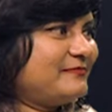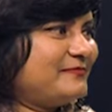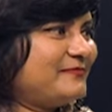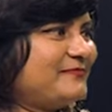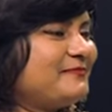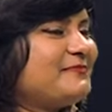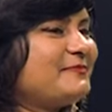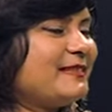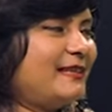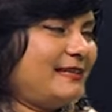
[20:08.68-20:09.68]

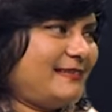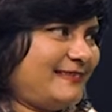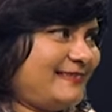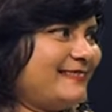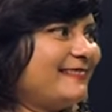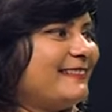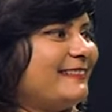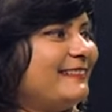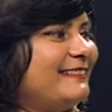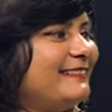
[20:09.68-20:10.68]

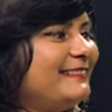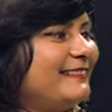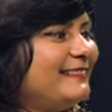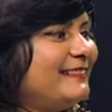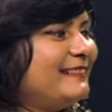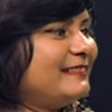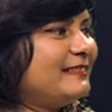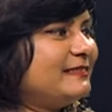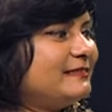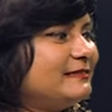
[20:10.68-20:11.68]

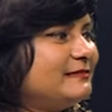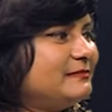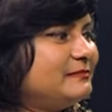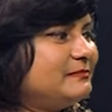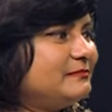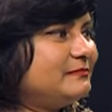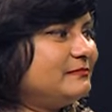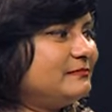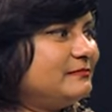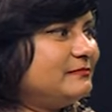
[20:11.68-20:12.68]

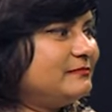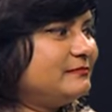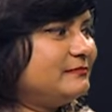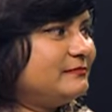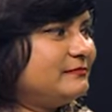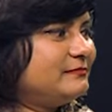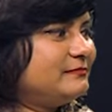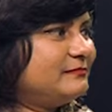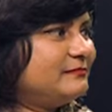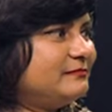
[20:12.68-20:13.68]

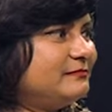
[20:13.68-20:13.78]
This person isn't speaking.